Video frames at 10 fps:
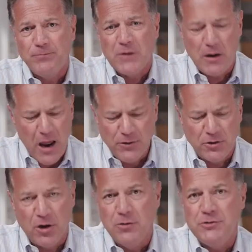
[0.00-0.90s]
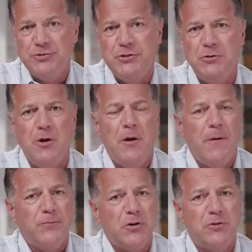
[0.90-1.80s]
And I encourage you
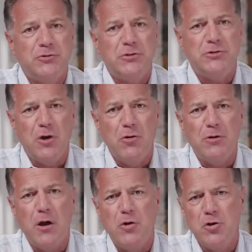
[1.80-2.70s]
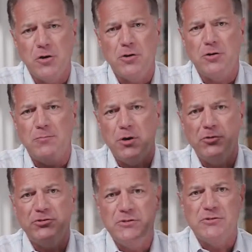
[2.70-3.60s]
to don't hook your
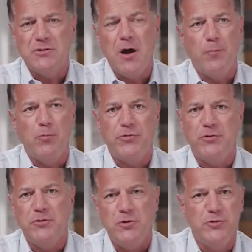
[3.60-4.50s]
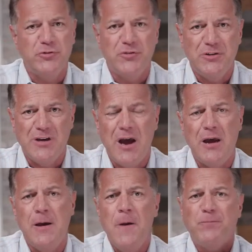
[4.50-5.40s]
emotions up with the news of the day.